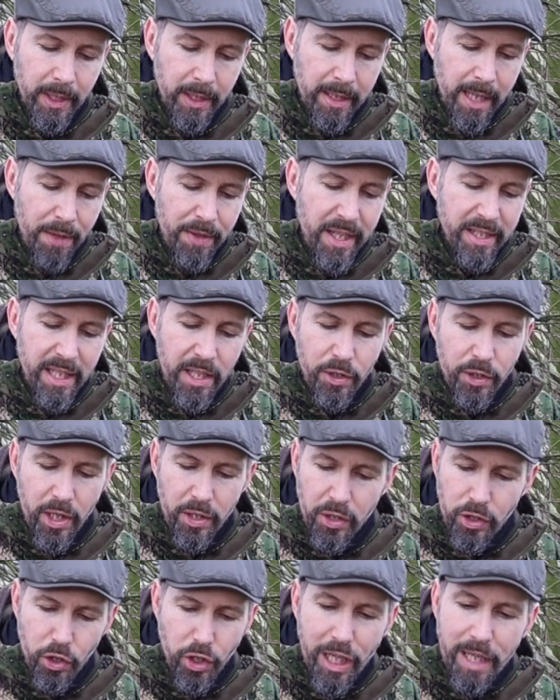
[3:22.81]
Now this is
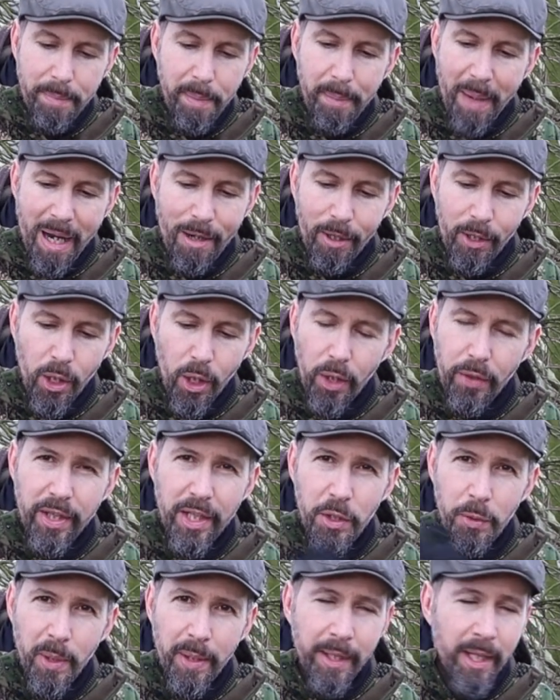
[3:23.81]
just cheap paracord,
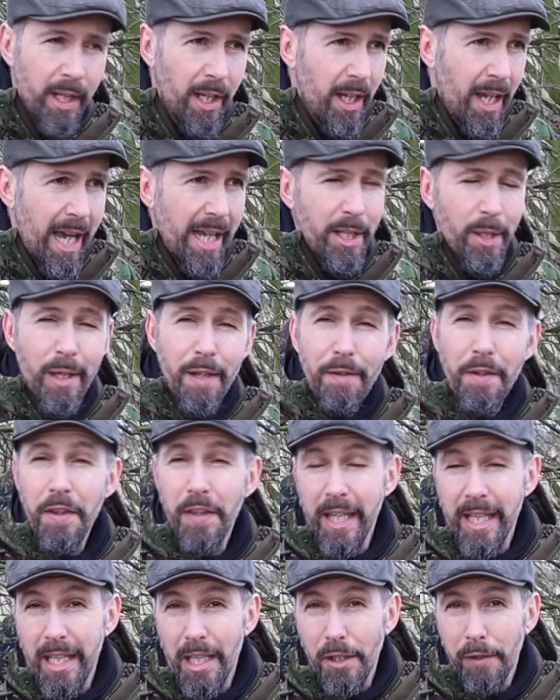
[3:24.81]
this one. I don't even
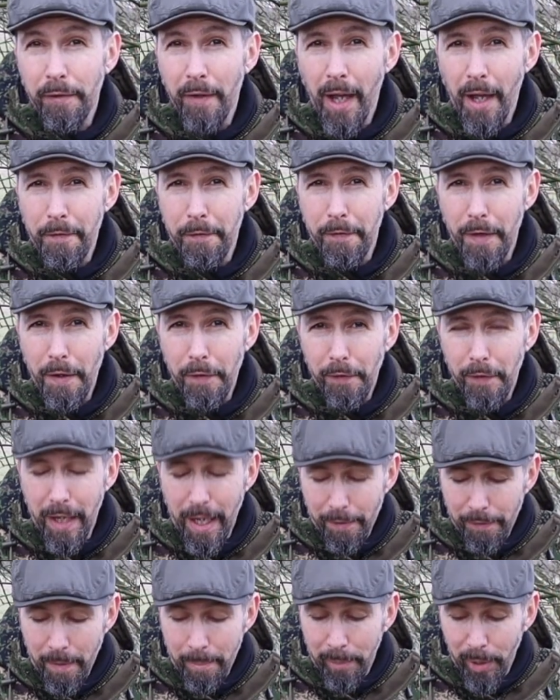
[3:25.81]
think it's
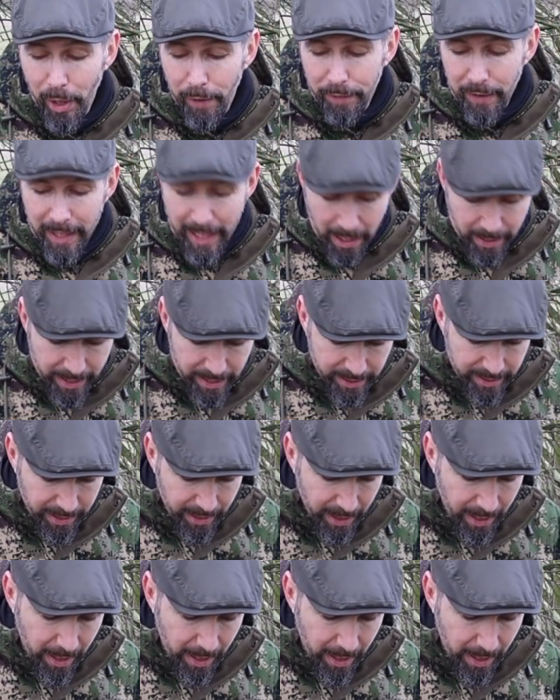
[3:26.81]
$5.50 if I'm perfectly honest.